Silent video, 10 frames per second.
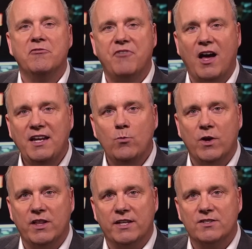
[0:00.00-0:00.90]
Fani
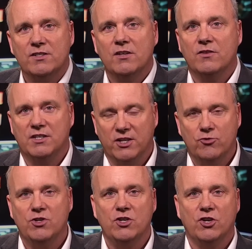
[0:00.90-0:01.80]
Willis, the
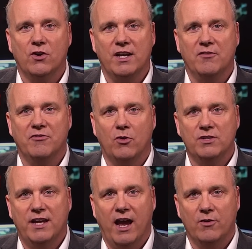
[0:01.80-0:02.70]
district attorney in
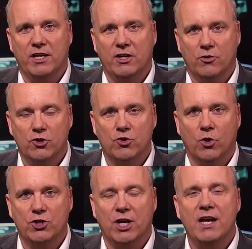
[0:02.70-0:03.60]
Fulton County here in
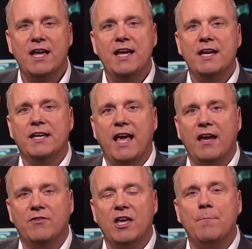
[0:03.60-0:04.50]
Georgia,
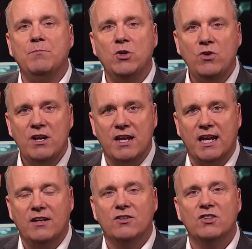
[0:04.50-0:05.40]
gave
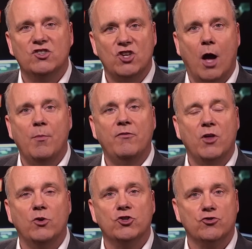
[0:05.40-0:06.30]
immunity to some
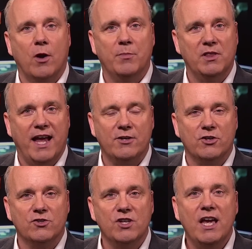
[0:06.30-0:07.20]
of those Trump
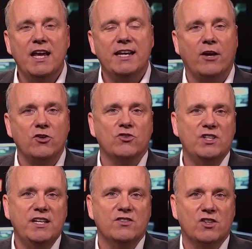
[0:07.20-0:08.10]
electors. Now, you'll
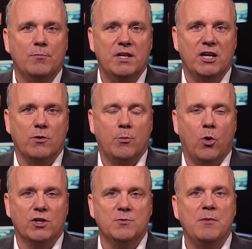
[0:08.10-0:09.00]
see in some media
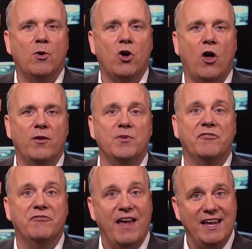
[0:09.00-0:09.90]
reports, people call them
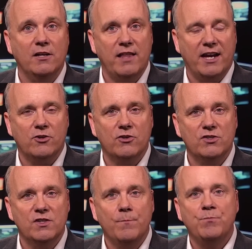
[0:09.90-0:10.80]
the fake
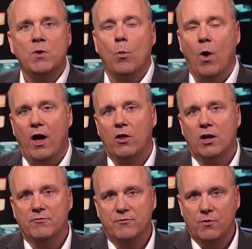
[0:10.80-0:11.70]
electors,
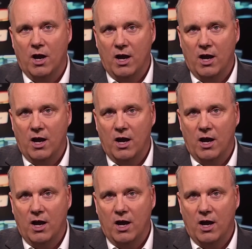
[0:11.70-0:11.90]
while